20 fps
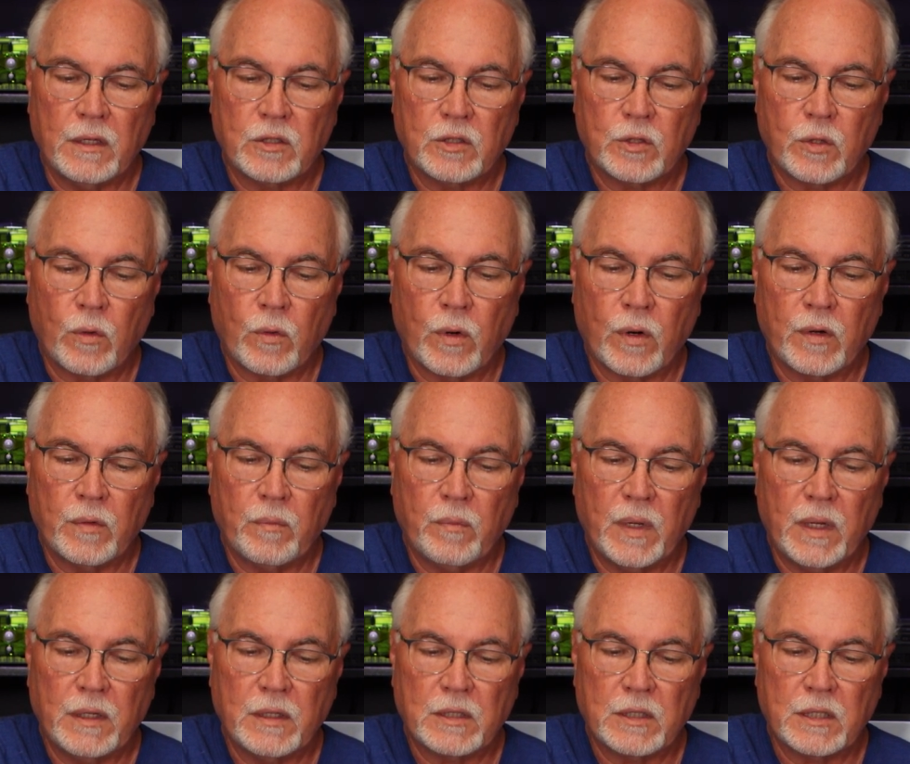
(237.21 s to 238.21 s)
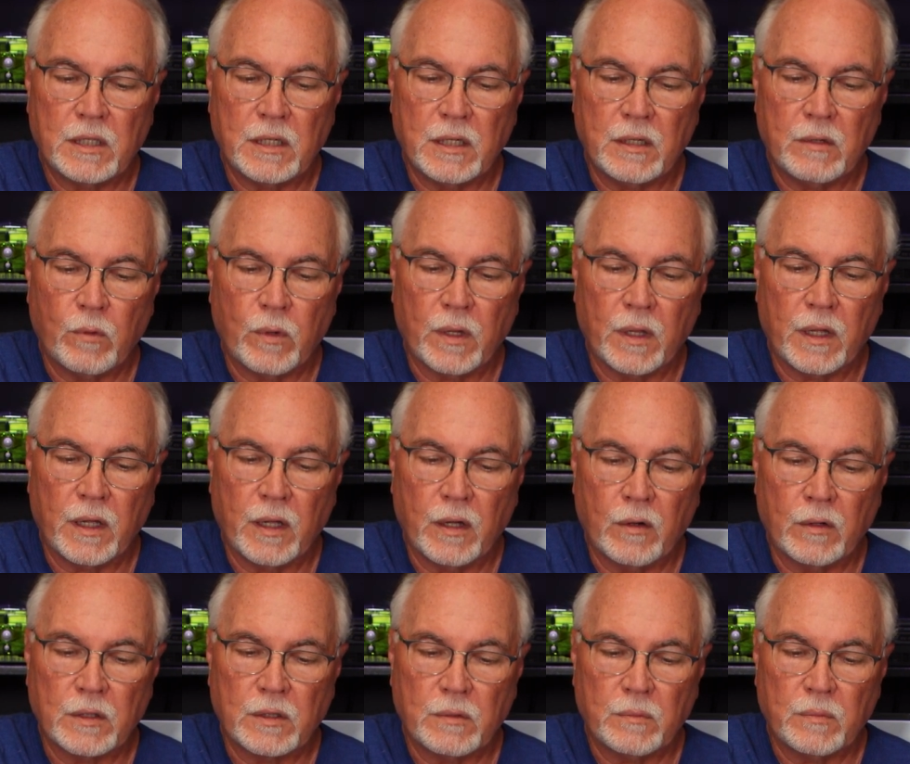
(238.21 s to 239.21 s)
sword meets where the
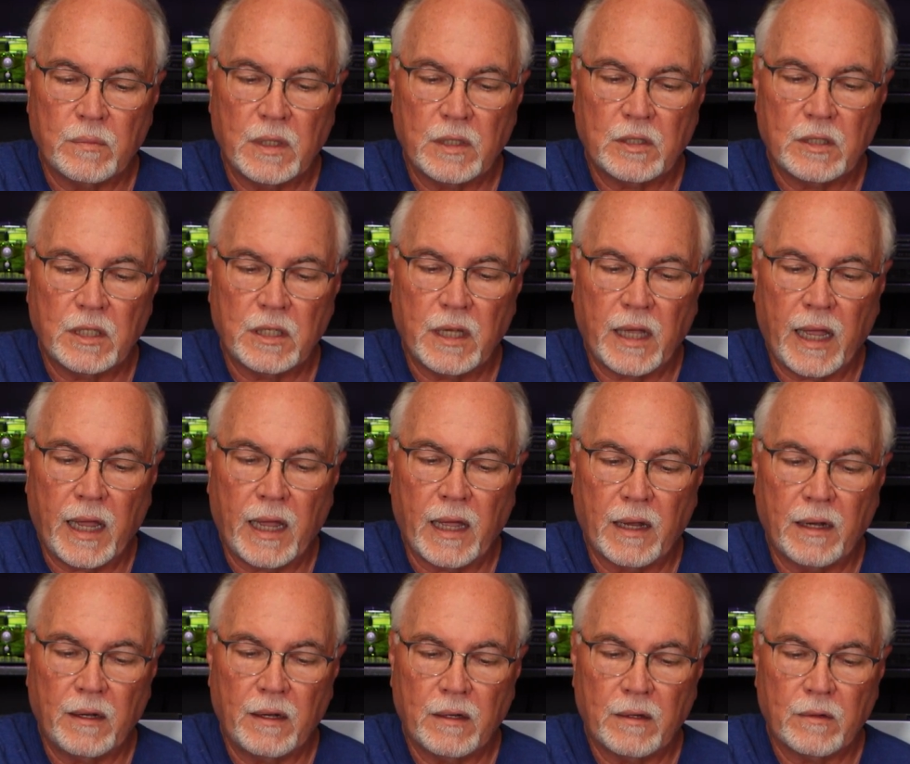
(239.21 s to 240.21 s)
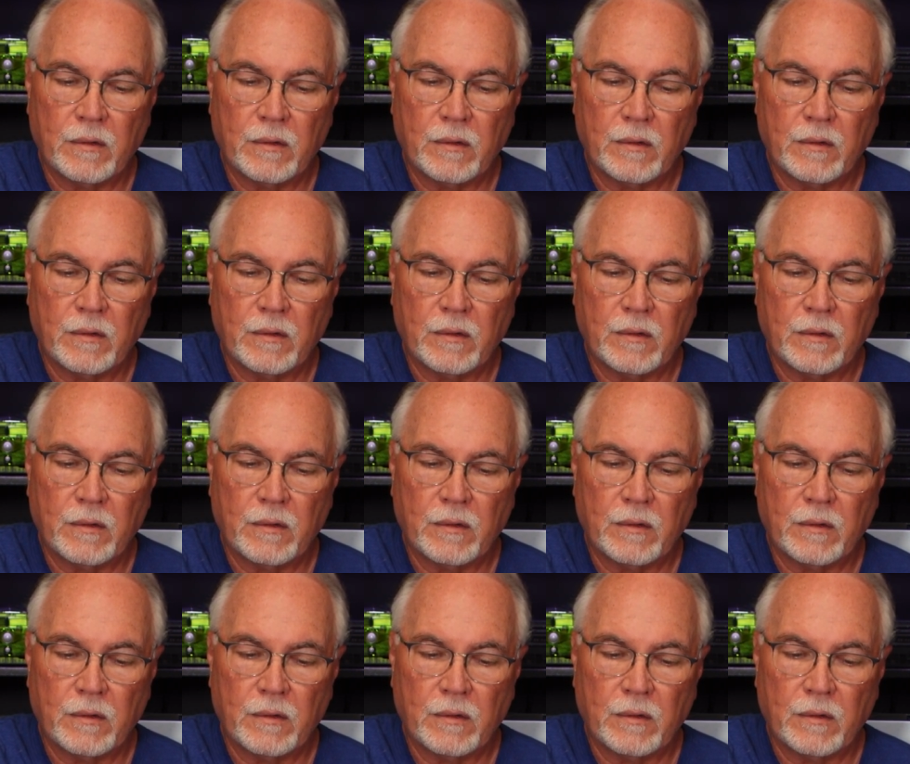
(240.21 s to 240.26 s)
hilt meets the hand.